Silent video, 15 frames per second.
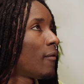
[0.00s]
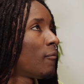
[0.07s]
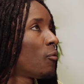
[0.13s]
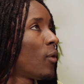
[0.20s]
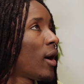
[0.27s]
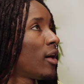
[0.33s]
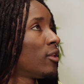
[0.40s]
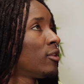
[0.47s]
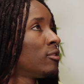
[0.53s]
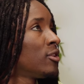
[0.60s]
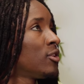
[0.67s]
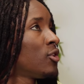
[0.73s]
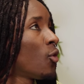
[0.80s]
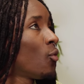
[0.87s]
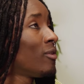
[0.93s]
Well,
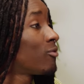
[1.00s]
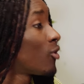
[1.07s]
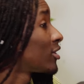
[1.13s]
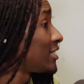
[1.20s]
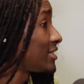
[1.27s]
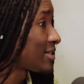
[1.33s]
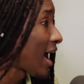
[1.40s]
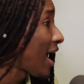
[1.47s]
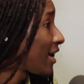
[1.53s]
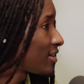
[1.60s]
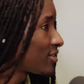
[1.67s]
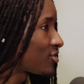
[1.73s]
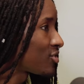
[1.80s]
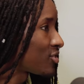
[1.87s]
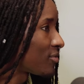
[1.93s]
you know, we've got
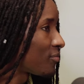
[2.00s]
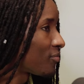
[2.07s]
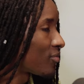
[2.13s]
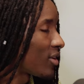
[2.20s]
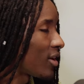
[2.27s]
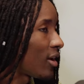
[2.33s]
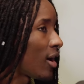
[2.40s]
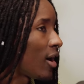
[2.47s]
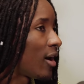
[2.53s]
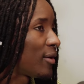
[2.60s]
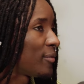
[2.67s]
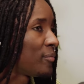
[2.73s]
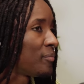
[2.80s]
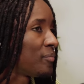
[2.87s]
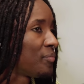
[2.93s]
desires.
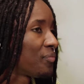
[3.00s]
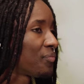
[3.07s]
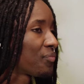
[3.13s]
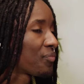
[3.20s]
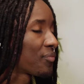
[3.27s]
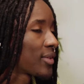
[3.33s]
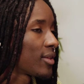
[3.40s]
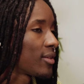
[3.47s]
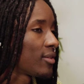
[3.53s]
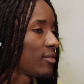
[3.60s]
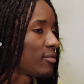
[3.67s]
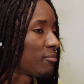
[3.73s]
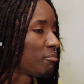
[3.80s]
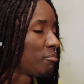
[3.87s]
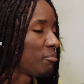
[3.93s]

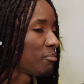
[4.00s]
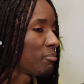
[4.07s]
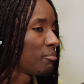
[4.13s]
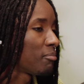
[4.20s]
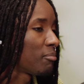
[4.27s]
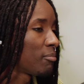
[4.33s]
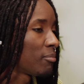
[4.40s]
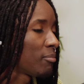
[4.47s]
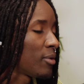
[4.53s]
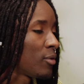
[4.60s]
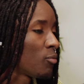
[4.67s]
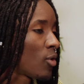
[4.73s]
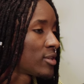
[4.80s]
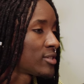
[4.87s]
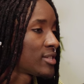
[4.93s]

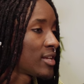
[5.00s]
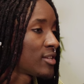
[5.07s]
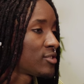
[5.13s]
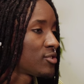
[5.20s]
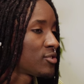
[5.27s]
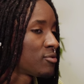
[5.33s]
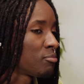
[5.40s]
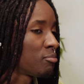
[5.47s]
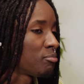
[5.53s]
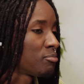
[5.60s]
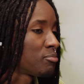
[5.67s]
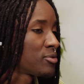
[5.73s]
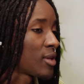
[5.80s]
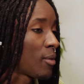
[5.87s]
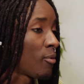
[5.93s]
In one sense,
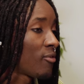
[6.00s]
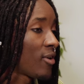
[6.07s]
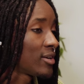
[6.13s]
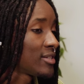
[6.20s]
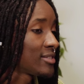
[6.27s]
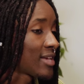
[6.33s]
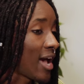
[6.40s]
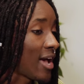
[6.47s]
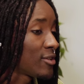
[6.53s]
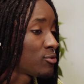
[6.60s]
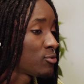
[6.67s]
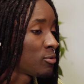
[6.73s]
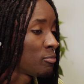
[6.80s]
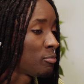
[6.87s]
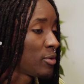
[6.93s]
some of our
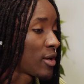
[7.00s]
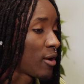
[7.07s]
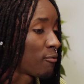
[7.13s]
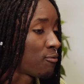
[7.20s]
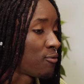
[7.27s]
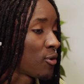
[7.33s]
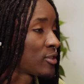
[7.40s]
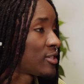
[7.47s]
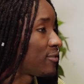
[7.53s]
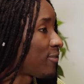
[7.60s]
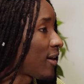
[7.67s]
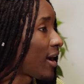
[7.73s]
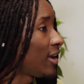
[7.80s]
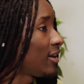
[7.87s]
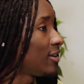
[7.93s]
desires become
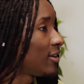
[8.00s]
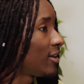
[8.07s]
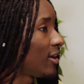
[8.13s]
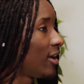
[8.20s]
fructified.